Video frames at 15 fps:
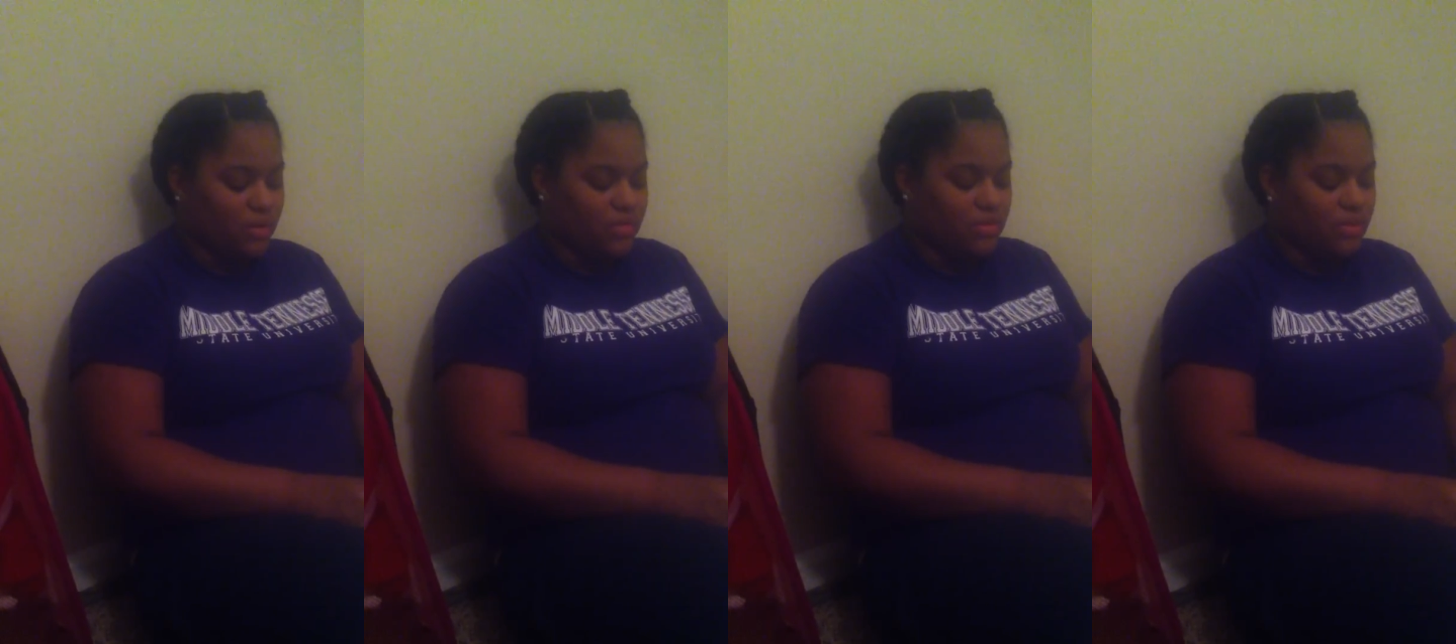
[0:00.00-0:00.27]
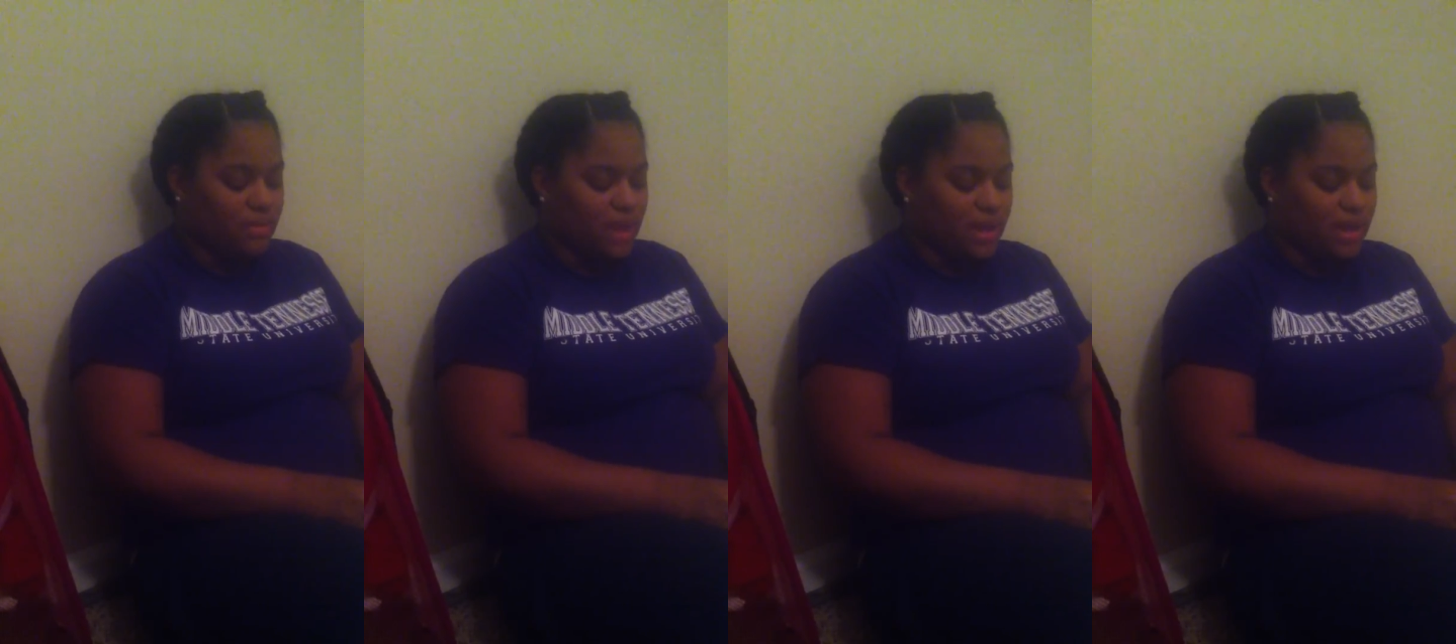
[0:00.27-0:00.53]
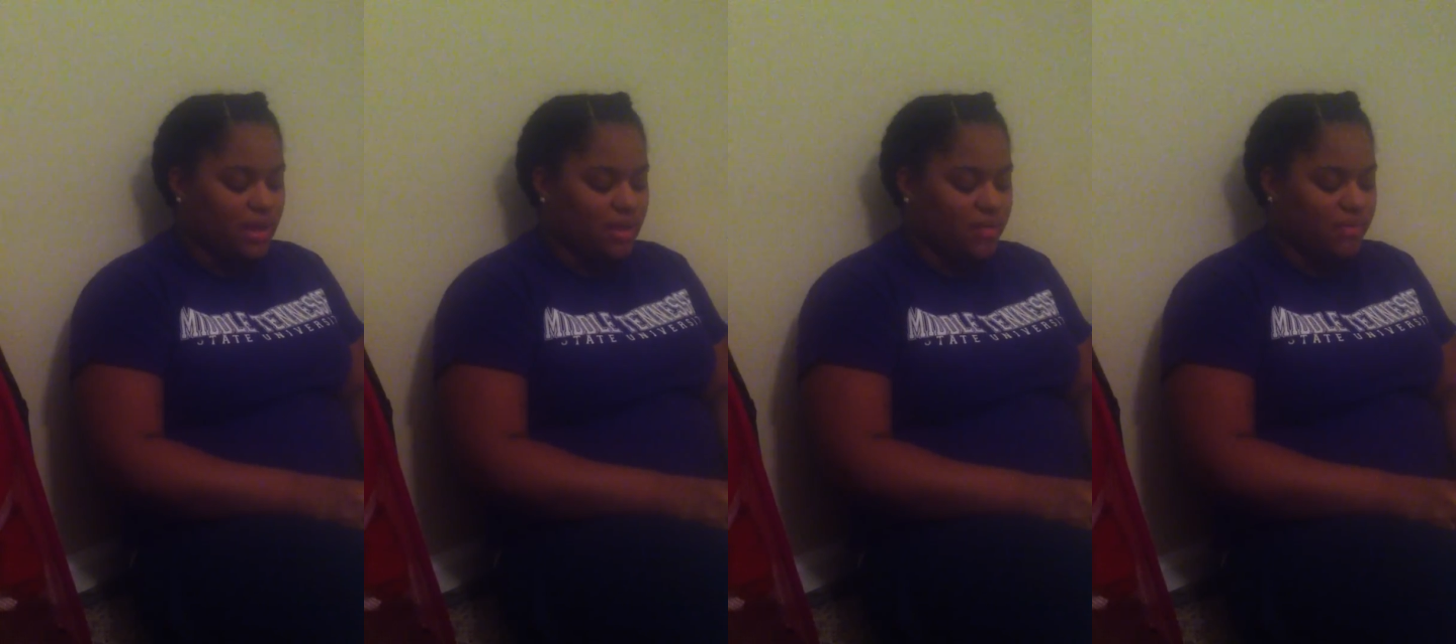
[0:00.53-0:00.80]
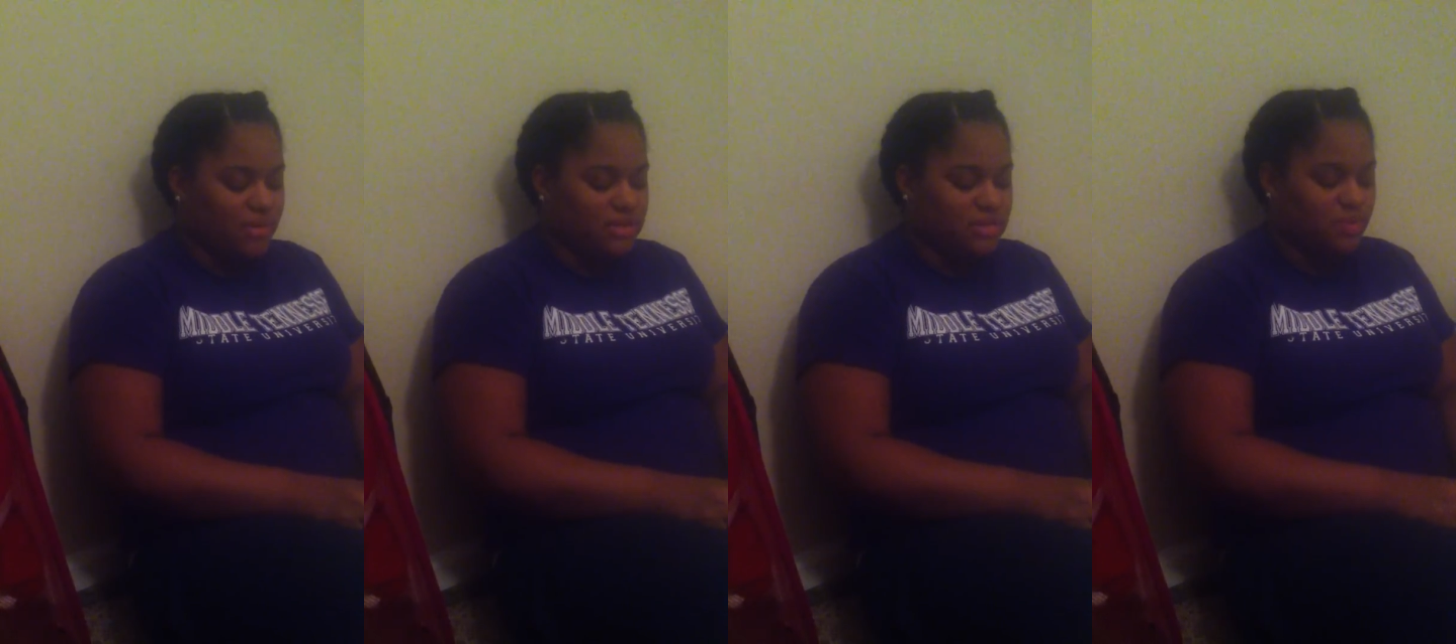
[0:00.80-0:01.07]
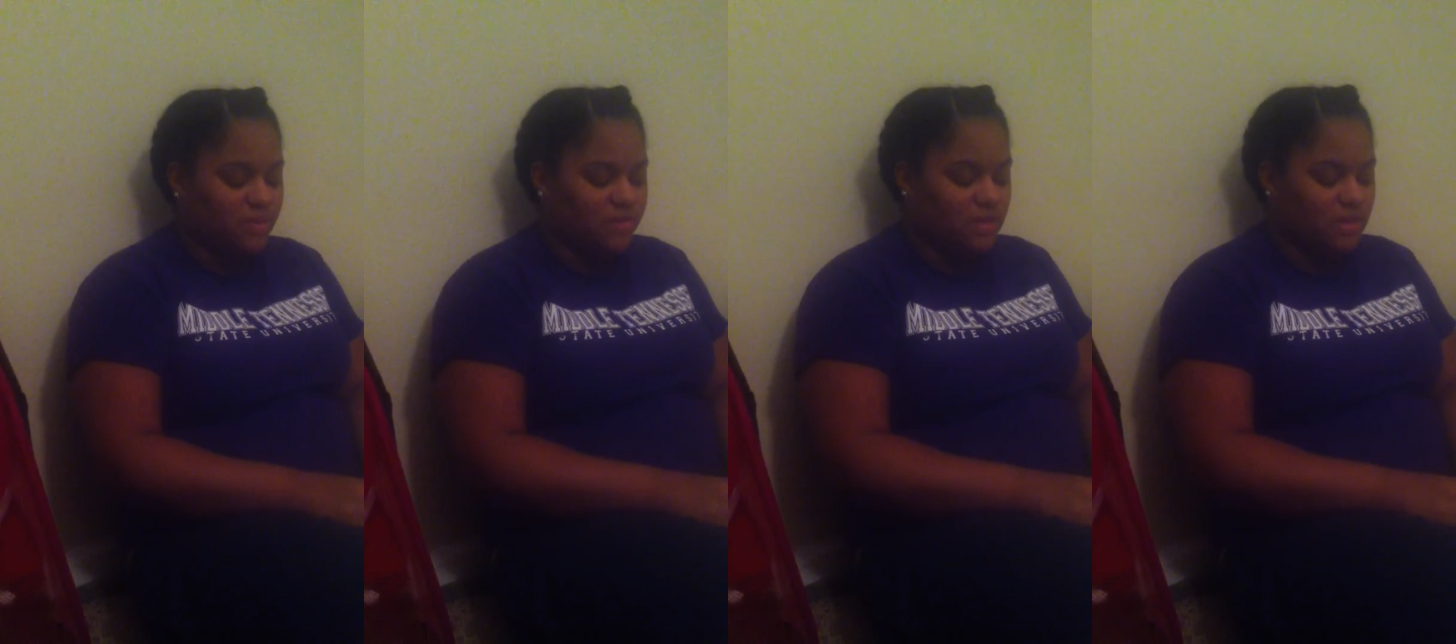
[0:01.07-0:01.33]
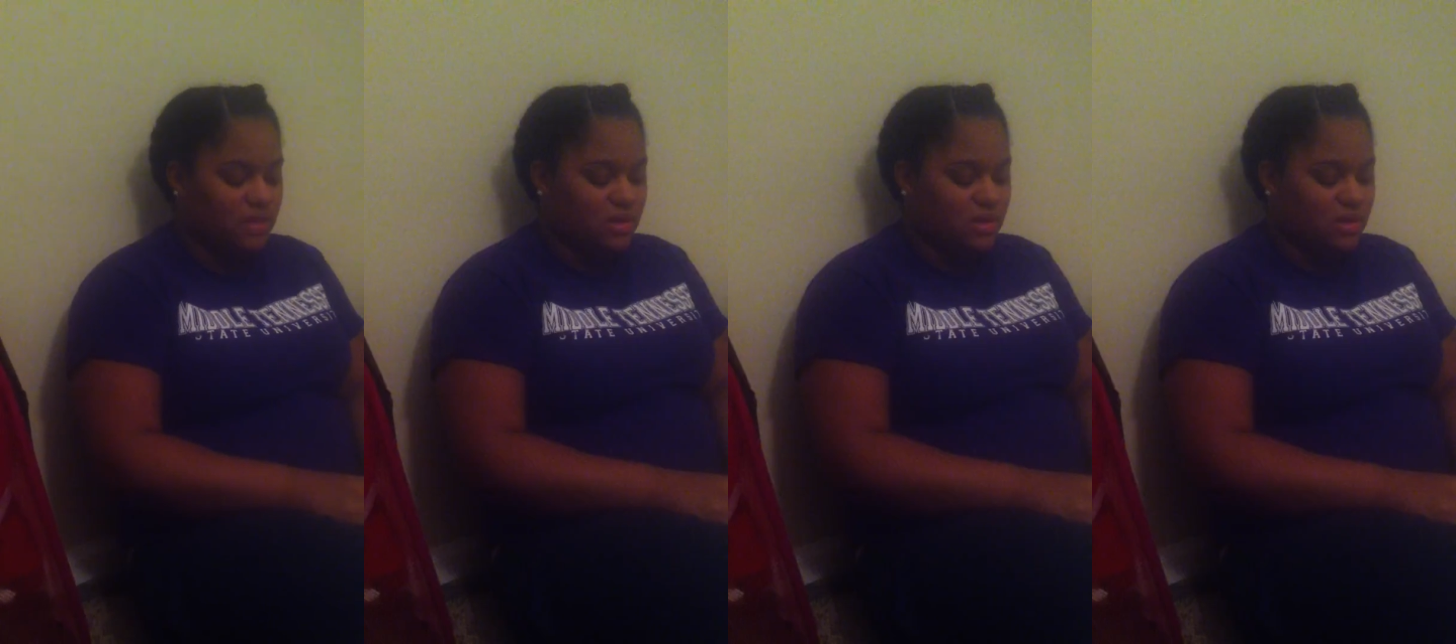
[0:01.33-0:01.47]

with the makeup and spiffy